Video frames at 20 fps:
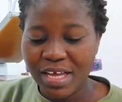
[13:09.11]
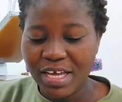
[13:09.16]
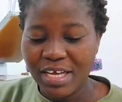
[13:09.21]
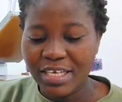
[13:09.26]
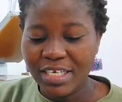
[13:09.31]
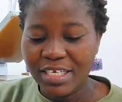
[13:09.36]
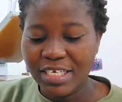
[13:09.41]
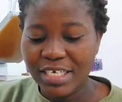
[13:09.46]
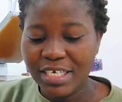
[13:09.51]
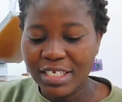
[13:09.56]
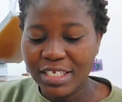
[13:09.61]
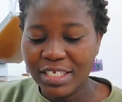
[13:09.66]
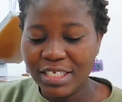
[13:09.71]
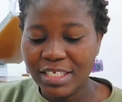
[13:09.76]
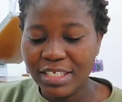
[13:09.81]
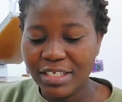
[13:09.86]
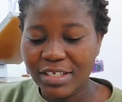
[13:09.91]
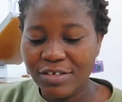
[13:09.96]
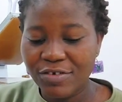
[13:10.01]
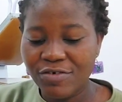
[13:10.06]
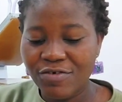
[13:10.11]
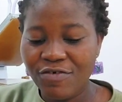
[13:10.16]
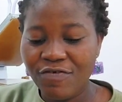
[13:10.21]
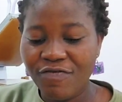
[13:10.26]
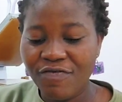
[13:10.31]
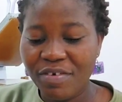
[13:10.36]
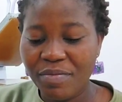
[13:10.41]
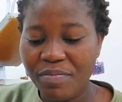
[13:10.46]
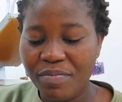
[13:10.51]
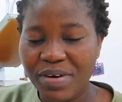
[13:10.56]
This
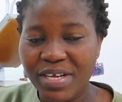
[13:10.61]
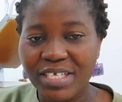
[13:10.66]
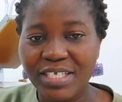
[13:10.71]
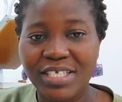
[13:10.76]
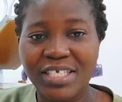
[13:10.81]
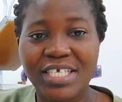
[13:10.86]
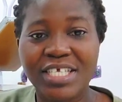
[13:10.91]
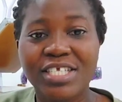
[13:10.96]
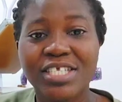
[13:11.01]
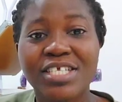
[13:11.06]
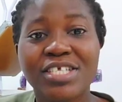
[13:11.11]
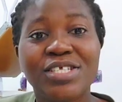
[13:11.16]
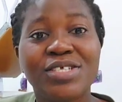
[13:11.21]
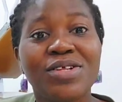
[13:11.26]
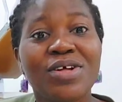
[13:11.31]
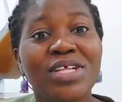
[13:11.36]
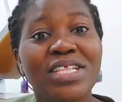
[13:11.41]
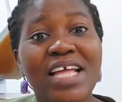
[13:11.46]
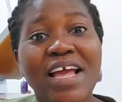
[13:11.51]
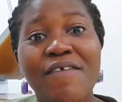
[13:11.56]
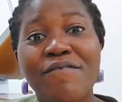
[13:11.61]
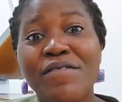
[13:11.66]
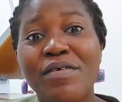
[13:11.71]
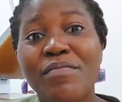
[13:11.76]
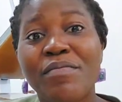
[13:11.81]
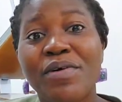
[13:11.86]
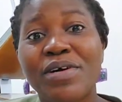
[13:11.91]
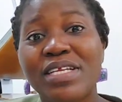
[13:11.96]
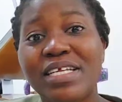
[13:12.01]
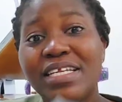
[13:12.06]
UV print, it is not
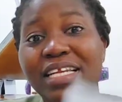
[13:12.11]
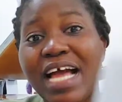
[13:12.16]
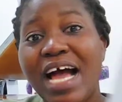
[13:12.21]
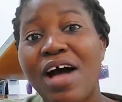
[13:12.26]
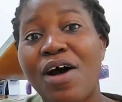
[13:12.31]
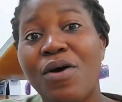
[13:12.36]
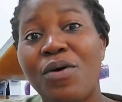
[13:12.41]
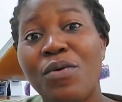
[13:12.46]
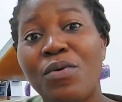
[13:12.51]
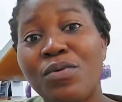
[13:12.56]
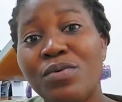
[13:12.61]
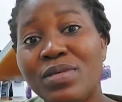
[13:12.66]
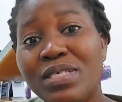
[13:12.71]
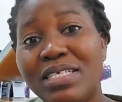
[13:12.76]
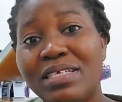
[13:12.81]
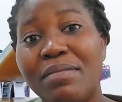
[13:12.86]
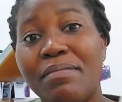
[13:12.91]
everybody that owns the